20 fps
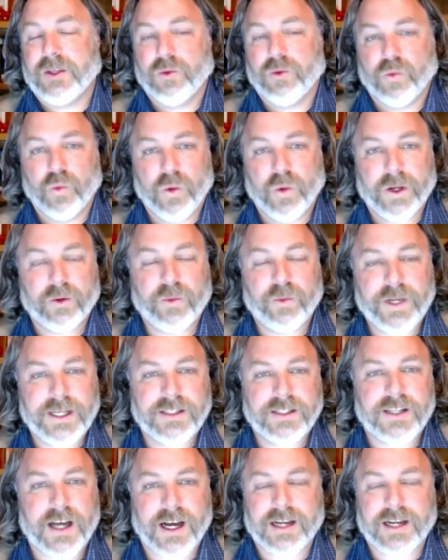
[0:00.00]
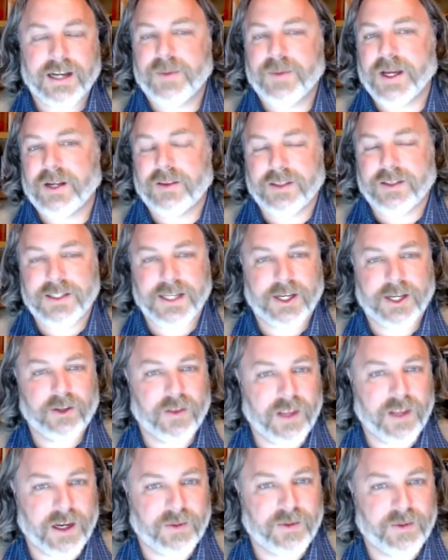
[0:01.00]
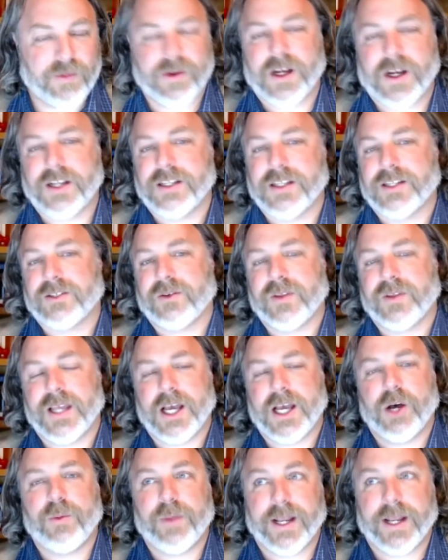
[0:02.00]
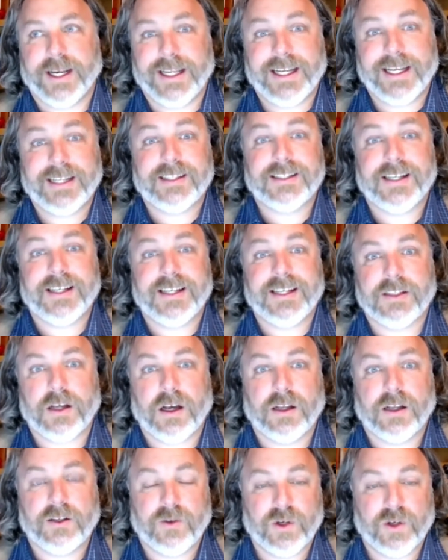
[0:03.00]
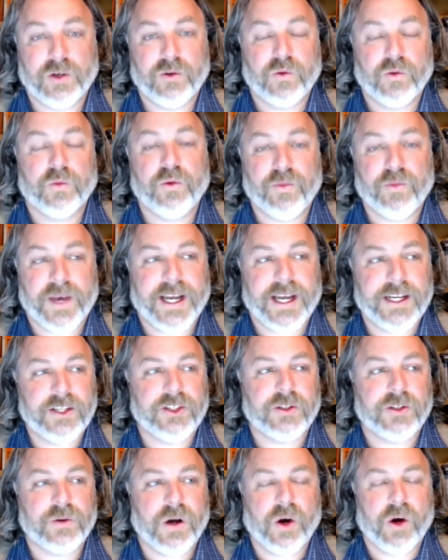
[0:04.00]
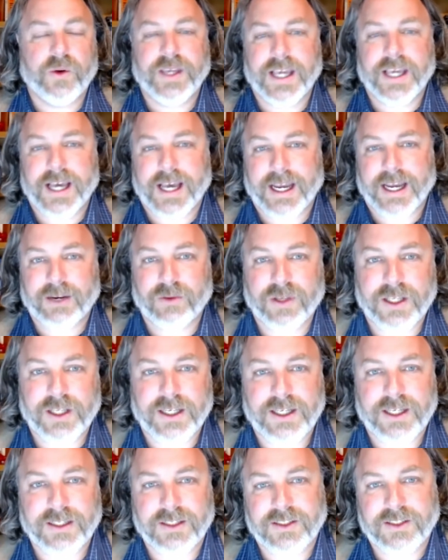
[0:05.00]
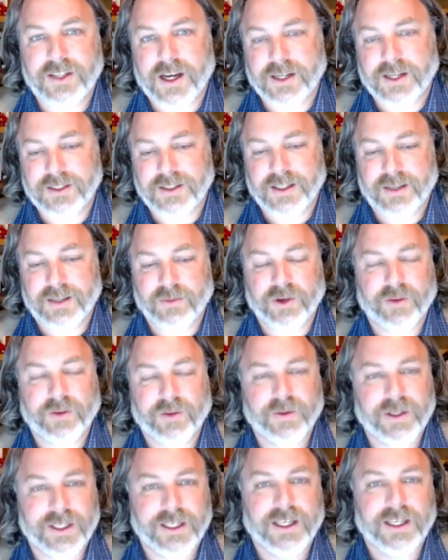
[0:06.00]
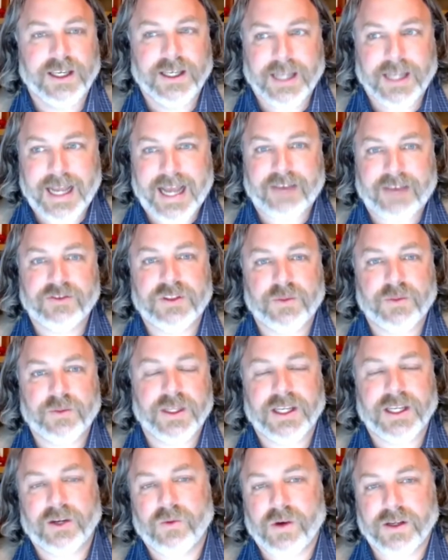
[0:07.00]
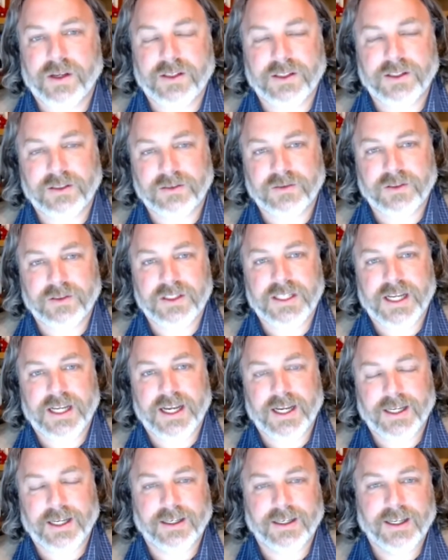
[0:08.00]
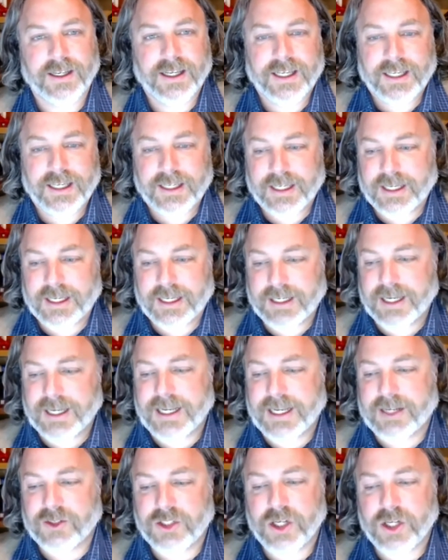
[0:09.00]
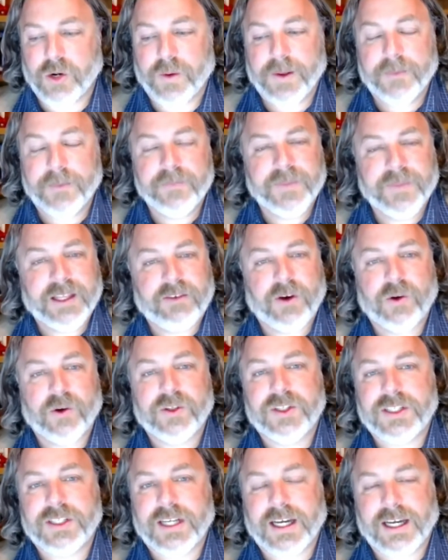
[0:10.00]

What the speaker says: when we talk about the Secular Therapy Project or the helpline, it says, it reminds you, oh yeah, I really need to talk to them. I really have something I want to say and get out. So folks,